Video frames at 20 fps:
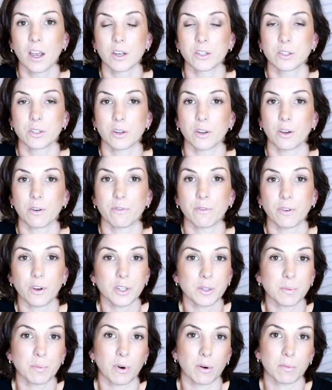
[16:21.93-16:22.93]
So your
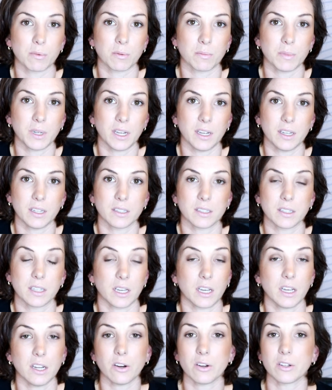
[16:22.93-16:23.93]
first problem is the
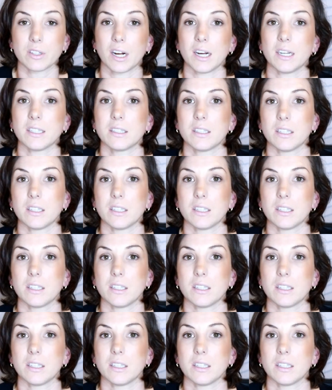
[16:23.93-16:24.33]
keto diet